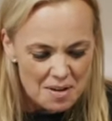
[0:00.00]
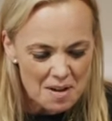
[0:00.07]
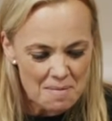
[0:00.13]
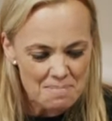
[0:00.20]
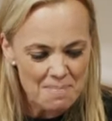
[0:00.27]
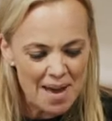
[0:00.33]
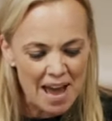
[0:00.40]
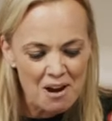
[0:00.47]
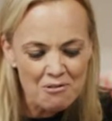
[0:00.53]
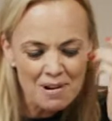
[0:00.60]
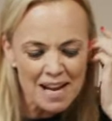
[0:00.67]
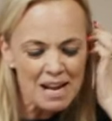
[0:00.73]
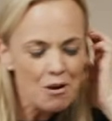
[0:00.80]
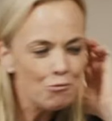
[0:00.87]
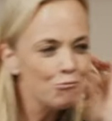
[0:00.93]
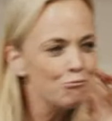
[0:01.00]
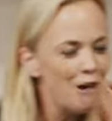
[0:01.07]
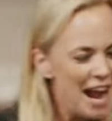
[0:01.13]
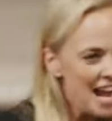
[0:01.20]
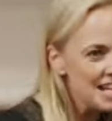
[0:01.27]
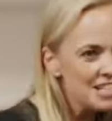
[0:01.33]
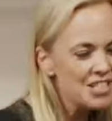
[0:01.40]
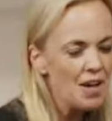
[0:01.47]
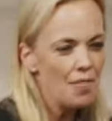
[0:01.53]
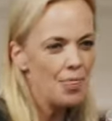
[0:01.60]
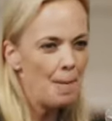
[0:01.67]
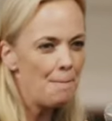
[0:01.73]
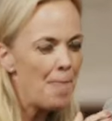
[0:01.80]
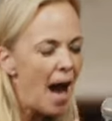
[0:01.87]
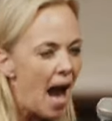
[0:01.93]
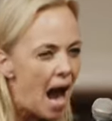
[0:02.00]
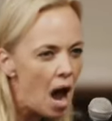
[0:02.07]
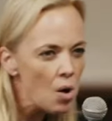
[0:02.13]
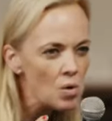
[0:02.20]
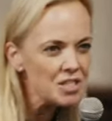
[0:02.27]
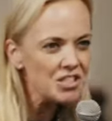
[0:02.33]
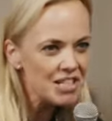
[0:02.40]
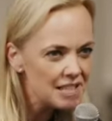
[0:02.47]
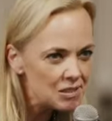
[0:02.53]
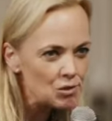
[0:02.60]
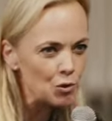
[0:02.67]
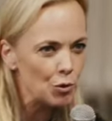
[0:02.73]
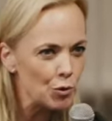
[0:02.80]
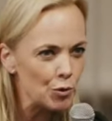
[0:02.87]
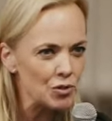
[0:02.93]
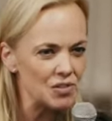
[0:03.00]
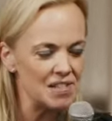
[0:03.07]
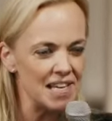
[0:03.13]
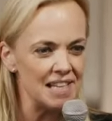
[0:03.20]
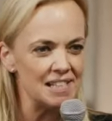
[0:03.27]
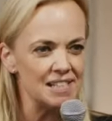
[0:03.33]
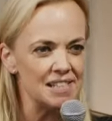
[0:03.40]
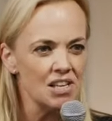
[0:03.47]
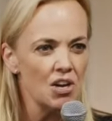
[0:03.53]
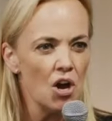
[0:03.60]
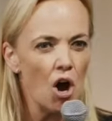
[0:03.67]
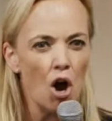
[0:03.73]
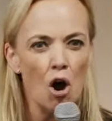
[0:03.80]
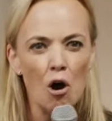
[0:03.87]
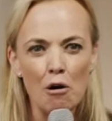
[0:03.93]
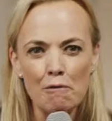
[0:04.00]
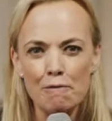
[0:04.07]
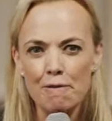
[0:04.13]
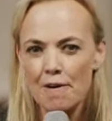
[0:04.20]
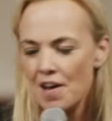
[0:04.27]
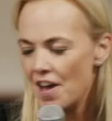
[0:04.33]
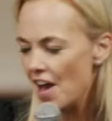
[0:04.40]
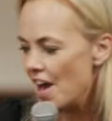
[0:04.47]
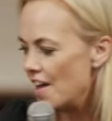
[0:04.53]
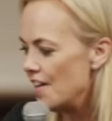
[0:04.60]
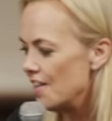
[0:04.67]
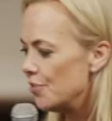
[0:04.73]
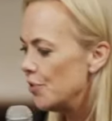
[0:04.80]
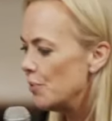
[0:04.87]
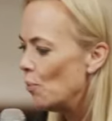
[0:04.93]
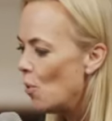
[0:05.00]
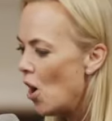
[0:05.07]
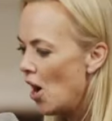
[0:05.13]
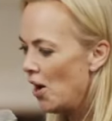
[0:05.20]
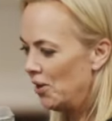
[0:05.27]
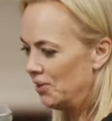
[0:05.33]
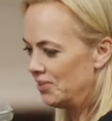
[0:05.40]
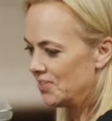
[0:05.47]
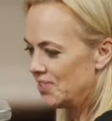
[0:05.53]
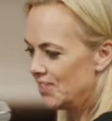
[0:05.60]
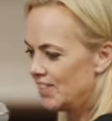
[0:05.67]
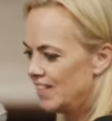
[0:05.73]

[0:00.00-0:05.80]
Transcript: Mary read the power discourses of the world,